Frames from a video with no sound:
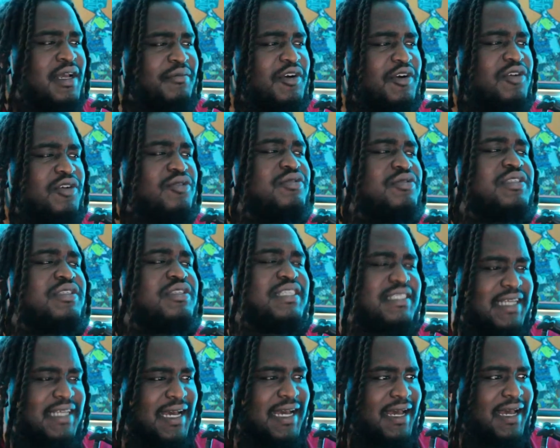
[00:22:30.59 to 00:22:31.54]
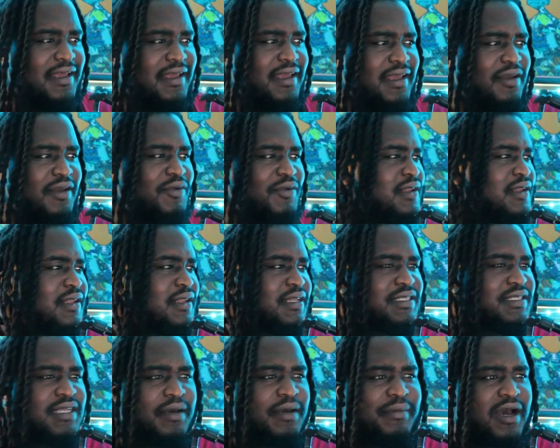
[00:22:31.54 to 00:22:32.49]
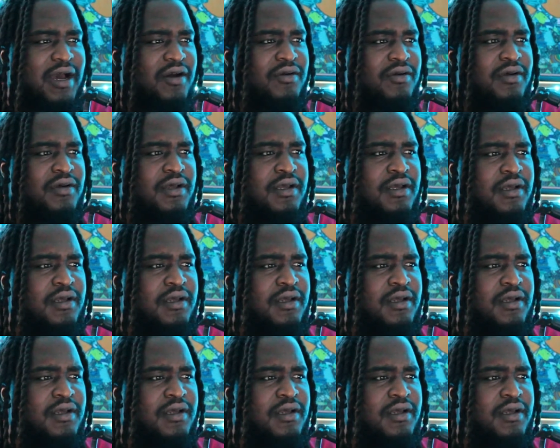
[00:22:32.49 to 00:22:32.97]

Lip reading: But who's this guy? And when did this come out?